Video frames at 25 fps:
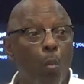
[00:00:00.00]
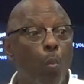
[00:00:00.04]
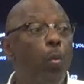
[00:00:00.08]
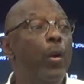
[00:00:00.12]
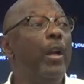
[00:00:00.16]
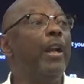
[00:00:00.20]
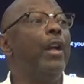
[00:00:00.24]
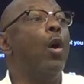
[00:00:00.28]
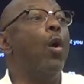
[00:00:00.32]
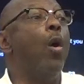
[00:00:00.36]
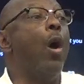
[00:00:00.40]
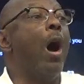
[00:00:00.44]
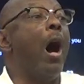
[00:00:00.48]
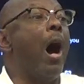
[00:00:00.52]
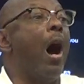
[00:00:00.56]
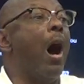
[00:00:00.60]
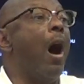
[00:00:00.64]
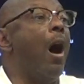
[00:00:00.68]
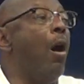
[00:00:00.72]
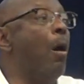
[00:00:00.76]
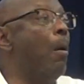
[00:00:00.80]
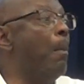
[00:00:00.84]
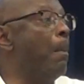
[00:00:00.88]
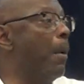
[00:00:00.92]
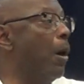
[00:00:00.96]
We're going
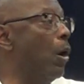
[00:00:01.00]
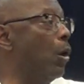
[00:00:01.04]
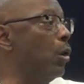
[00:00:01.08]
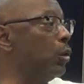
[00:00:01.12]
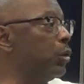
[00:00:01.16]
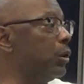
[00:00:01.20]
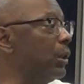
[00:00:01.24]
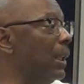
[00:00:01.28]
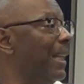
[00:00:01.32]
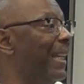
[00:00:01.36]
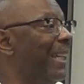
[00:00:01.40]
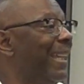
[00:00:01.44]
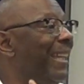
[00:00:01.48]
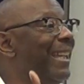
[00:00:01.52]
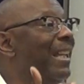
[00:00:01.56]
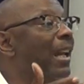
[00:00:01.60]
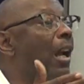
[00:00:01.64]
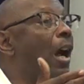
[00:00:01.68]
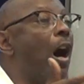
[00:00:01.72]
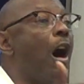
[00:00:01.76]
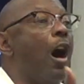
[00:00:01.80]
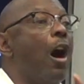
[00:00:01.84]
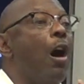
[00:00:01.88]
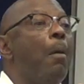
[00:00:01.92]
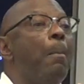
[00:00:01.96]

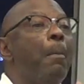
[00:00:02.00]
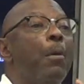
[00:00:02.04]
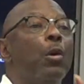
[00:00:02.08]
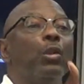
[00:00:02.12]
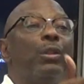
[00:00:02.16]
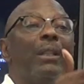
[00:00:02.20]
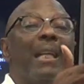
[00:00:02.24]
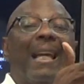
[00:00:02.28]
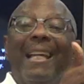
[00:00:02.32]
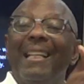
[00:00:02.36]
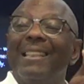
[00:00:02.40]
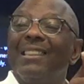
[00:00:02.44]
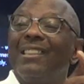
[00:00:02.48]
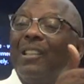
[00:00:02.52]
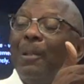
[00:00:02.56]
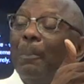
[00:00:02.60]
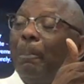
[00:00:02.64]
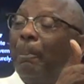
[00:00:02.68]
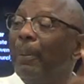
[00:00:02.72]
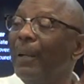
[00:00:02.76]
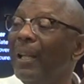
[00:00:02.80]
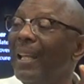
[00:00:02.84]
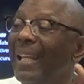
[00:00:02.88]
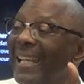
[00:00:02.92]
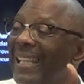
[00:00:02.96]
it almost has to
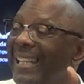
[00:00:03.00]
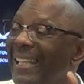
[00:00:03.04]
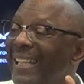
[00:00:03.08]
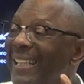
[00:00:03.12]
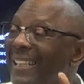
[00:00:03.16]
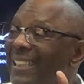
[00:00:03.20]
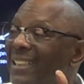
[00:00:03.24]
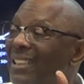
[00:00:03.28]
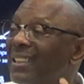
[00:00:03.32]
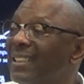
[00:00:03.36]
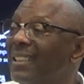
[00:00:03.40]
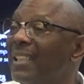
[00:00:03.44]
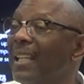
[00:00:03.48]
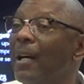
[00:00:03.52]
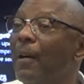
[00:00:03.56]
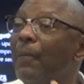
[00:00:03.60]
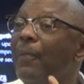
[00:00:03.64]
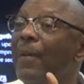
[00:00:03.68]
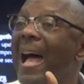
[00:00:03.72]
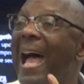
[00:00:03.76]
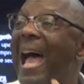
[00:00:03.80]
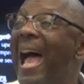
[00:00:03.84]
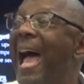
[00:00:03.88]
play itself